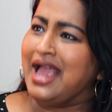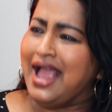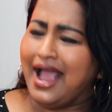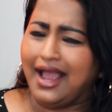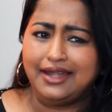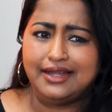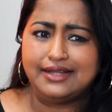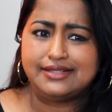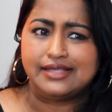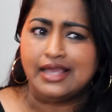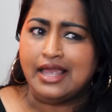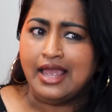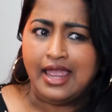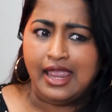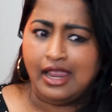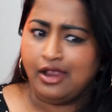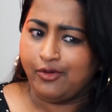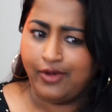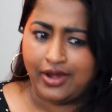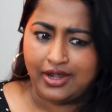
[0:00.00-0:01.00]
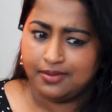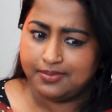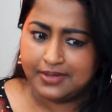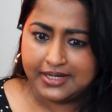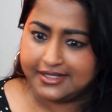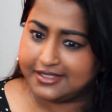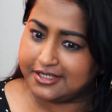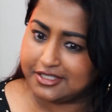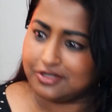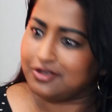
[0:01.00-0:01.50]
And it's incredibly
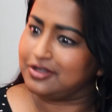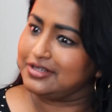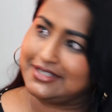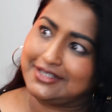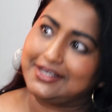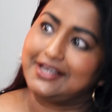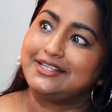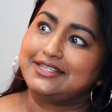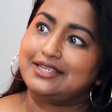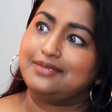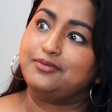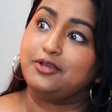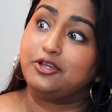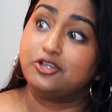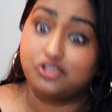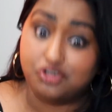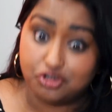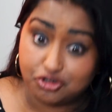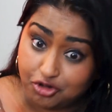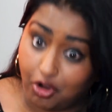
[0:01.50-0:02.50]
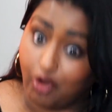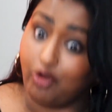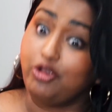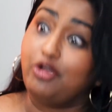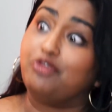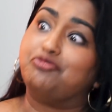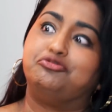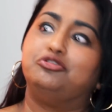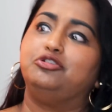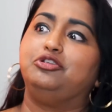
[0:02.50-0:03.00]
disconcerting because you know
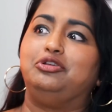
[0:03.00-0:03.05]
your full